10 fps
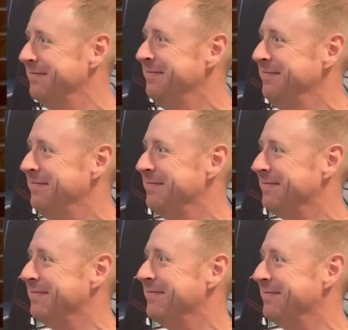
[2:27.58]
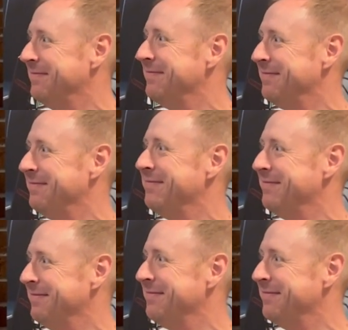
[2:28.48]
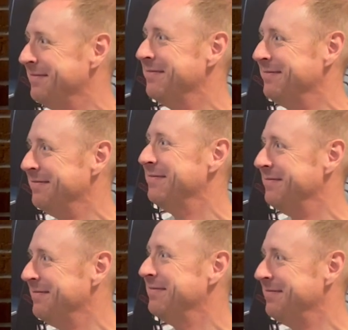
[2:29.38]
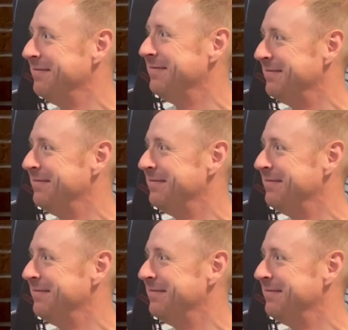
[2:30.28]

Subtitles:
This person isn't speaking.